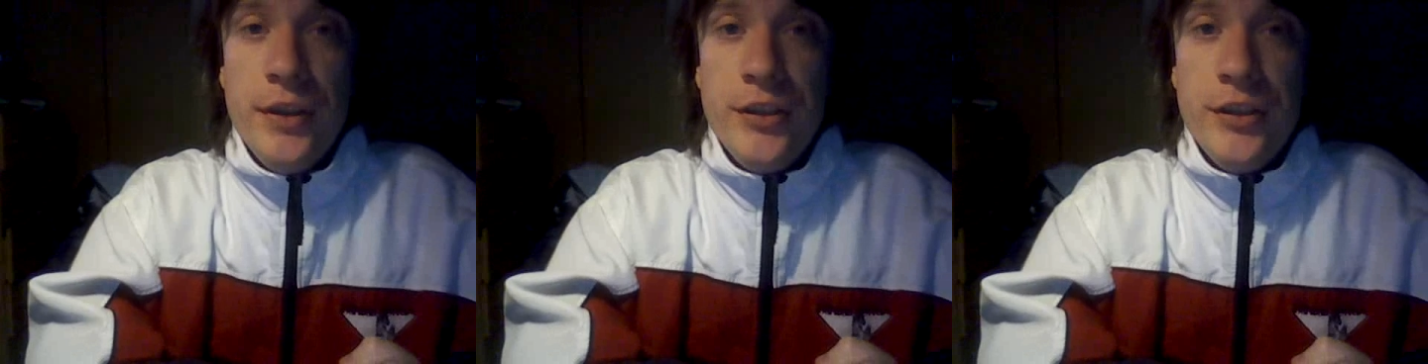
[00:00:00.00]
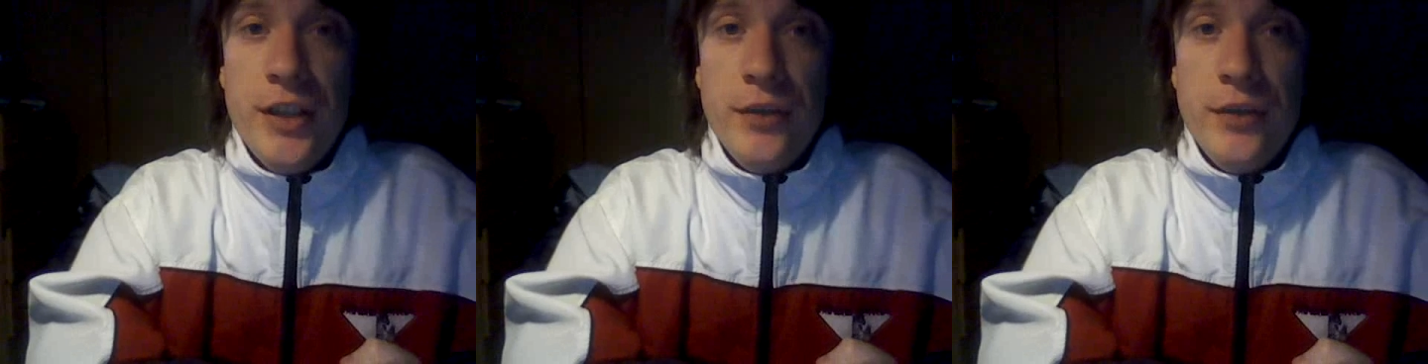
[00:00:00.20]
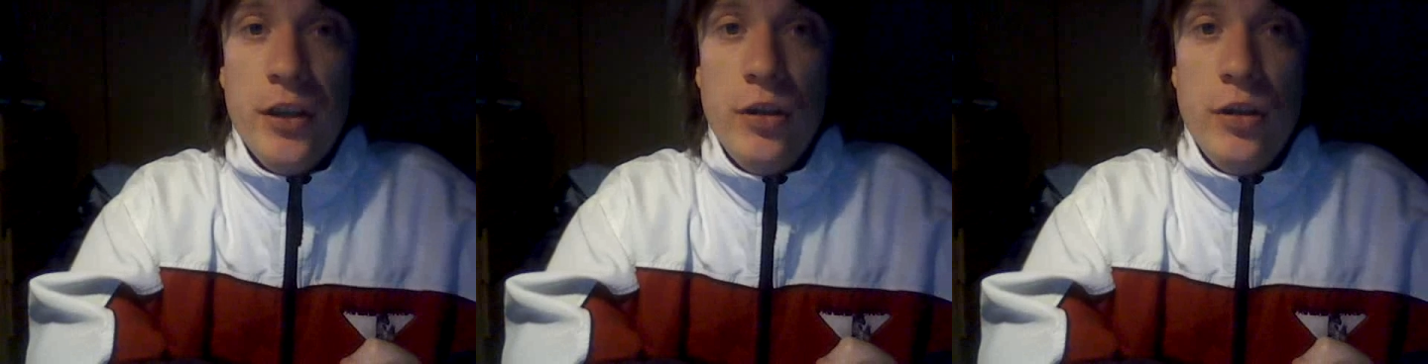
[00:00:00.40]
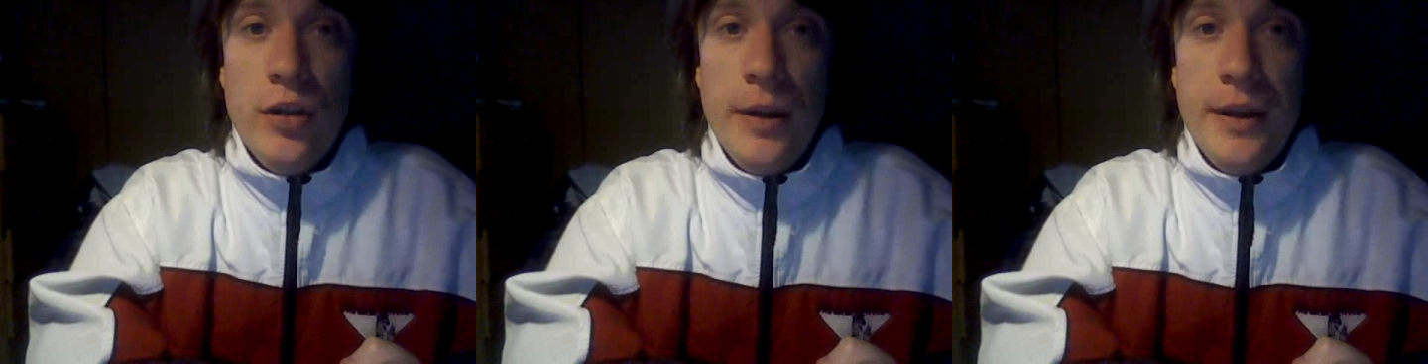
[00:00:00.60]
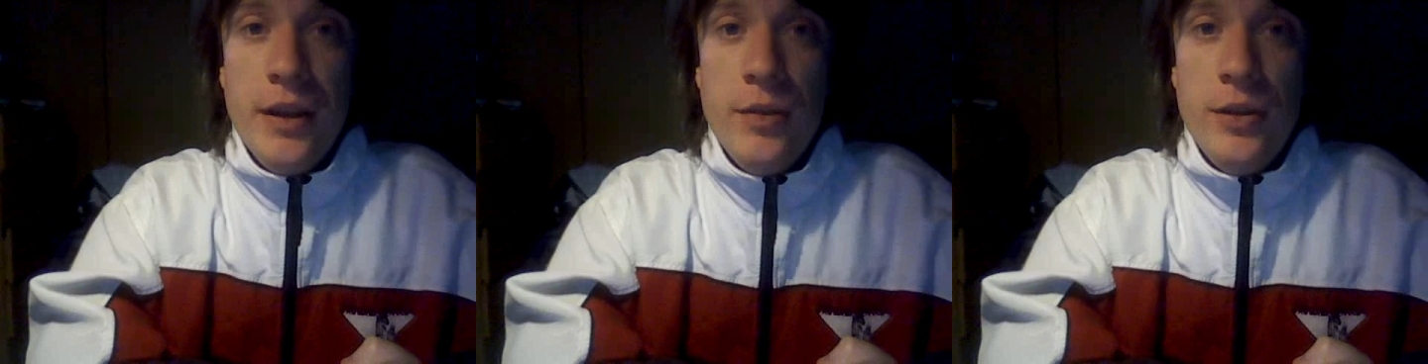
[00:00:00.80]
This afternoon
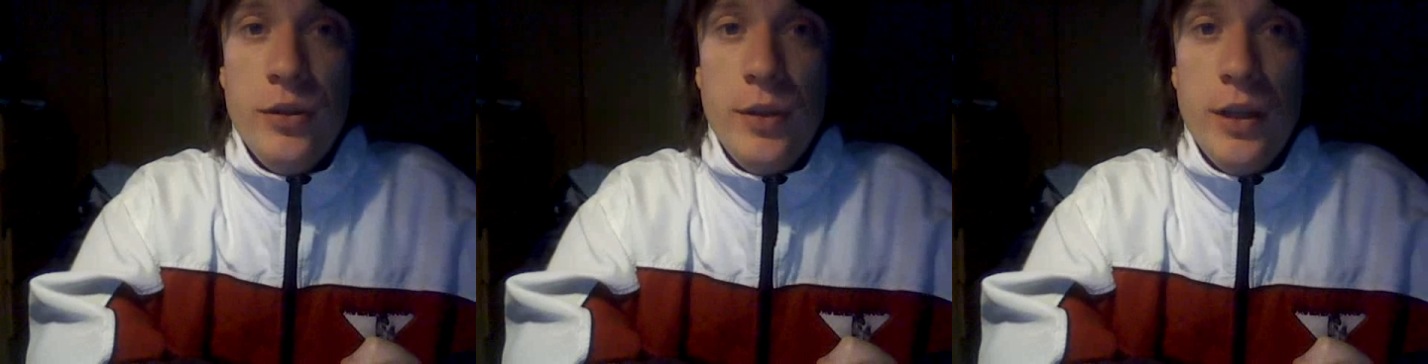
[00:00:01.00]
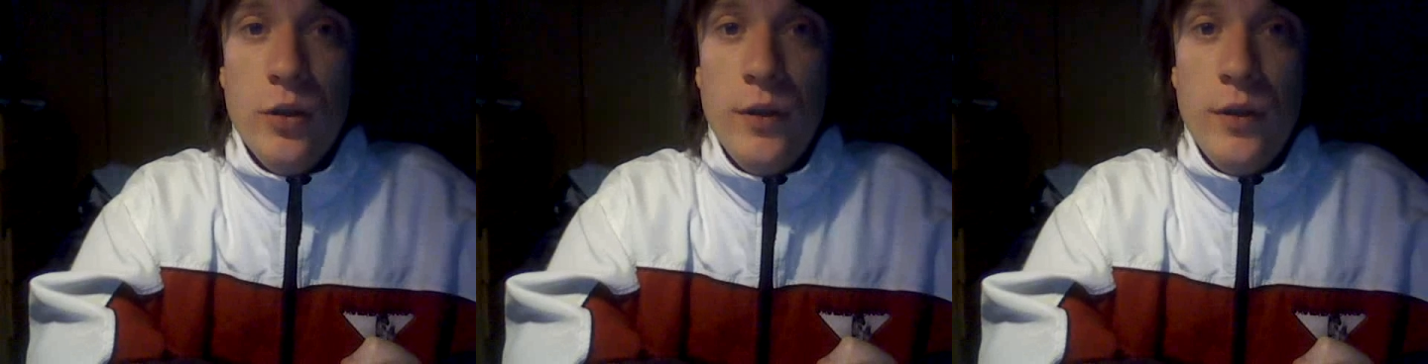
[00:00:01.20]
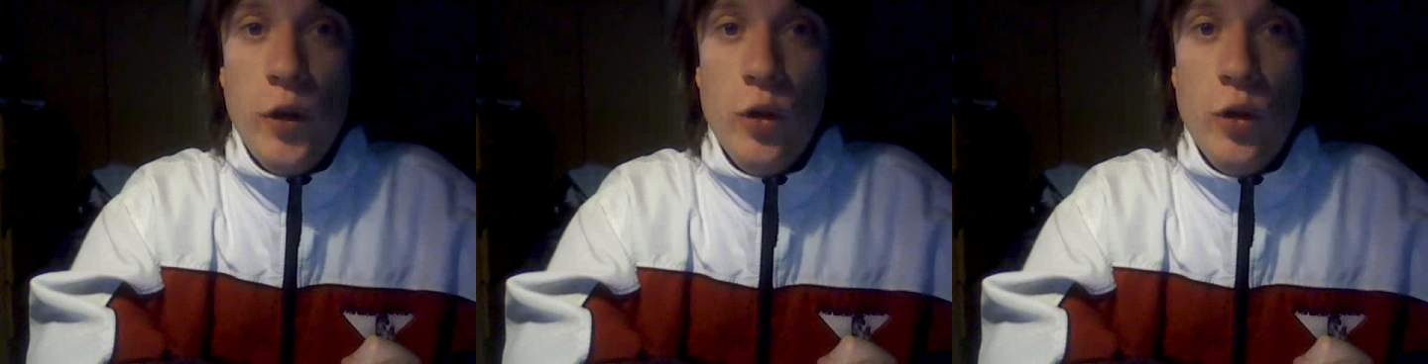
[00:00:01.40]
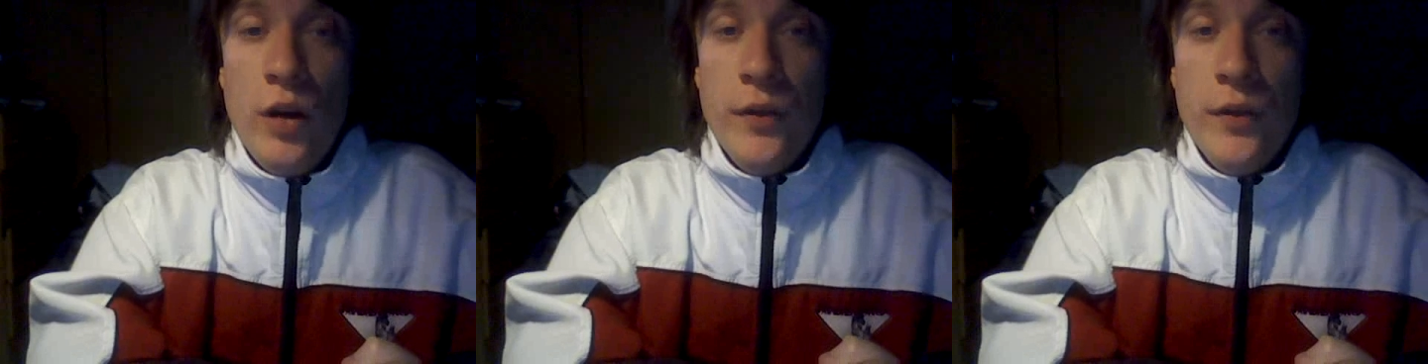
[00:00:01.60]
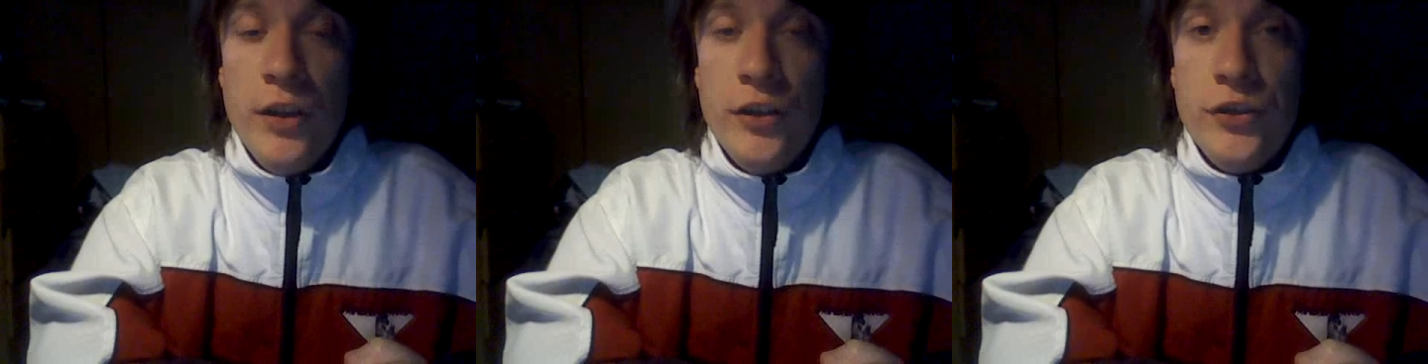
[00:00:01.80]
I'm going to be doing a review
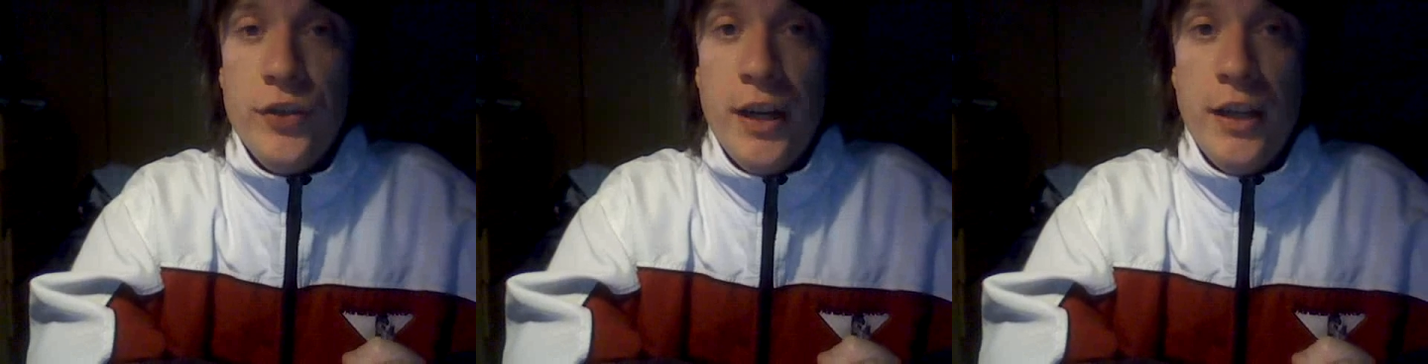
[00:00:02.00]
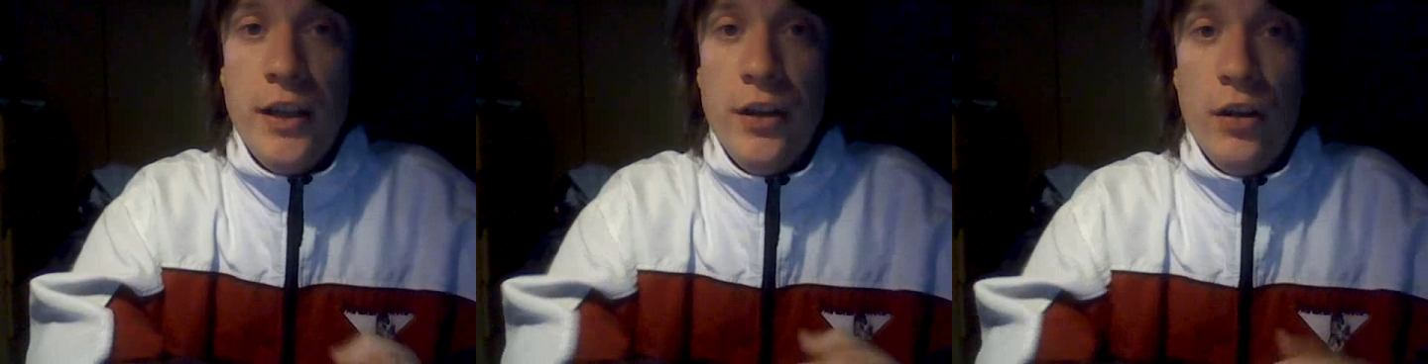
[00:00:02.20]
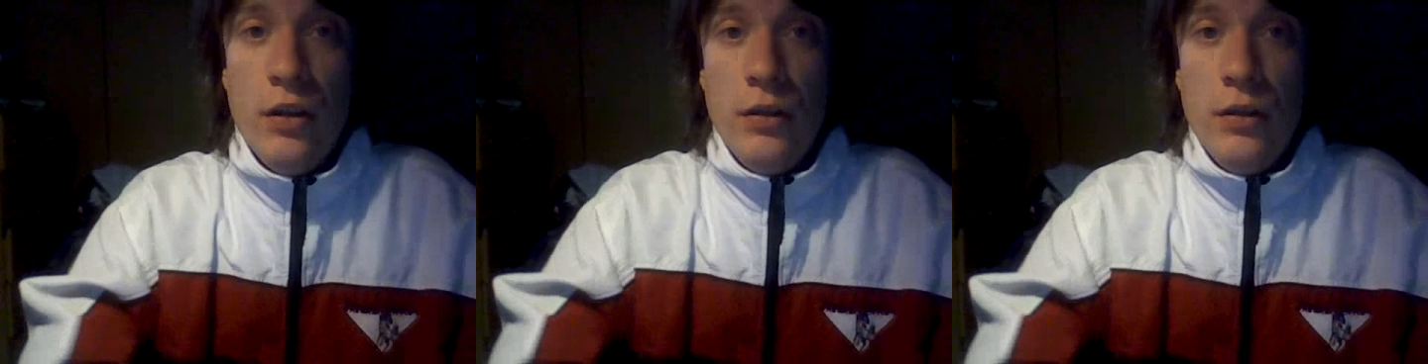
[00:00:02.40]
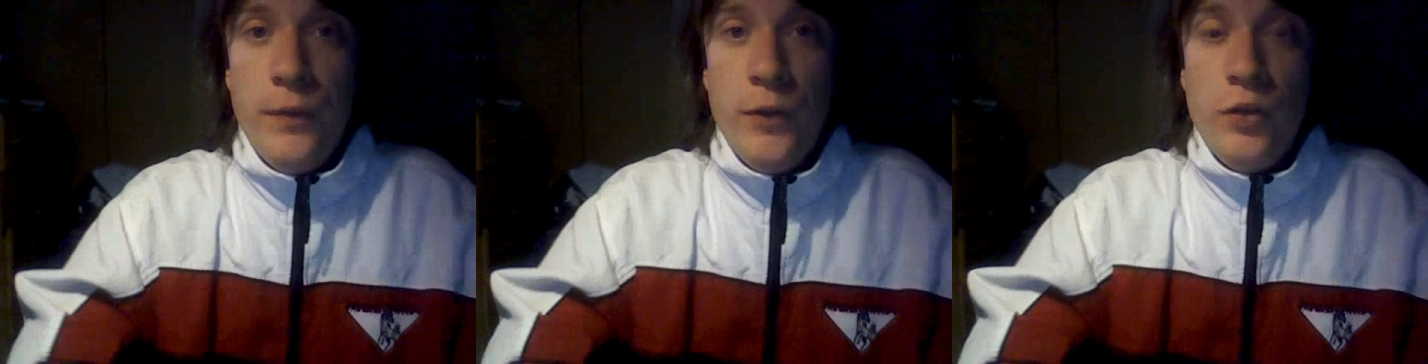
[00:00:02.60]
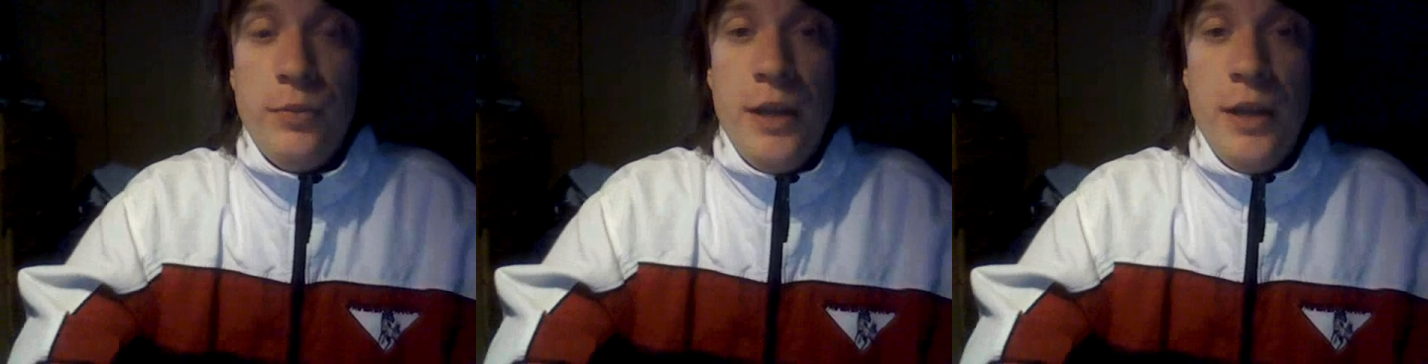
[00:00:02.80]
of an Australian horror
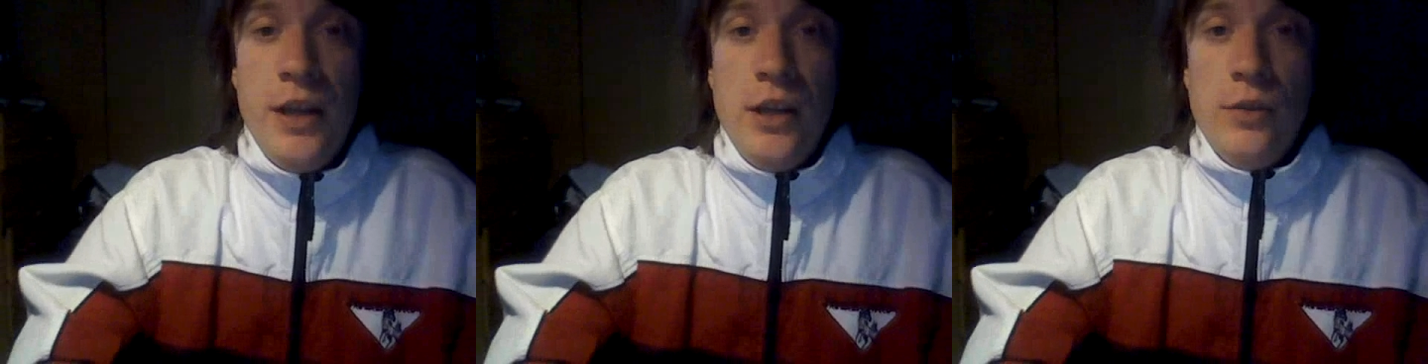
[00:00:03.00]
film